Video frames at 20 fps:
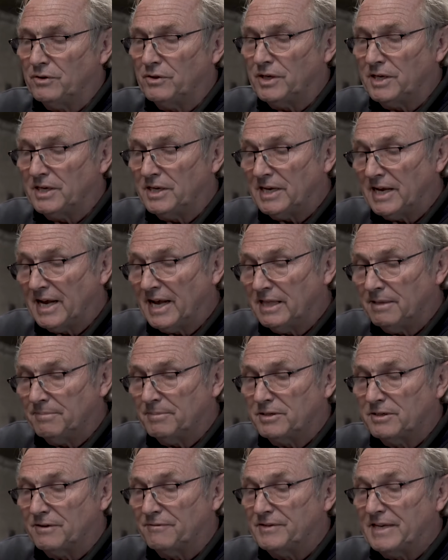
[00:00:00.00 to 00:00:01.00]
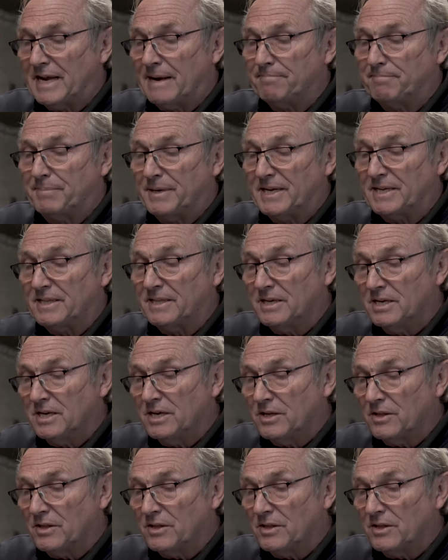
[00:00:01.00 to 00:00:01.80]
the element of damping